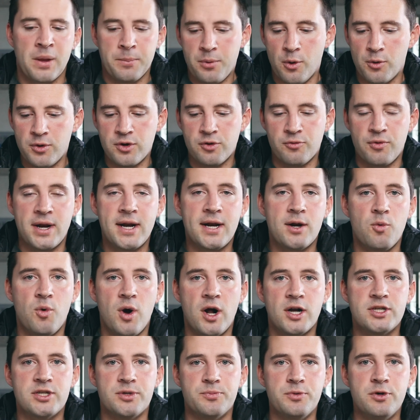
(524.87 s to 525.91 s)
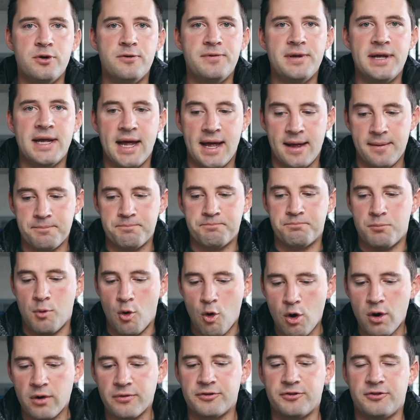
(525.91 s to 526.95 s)
but when you're ready to watch the movie, it
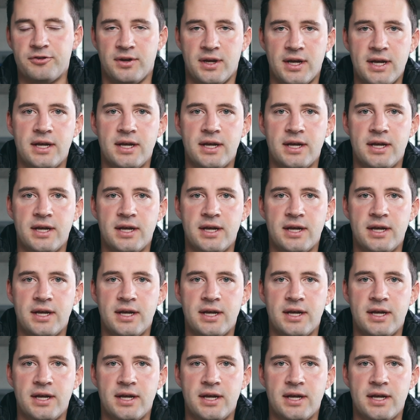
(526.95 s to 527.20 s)
morphs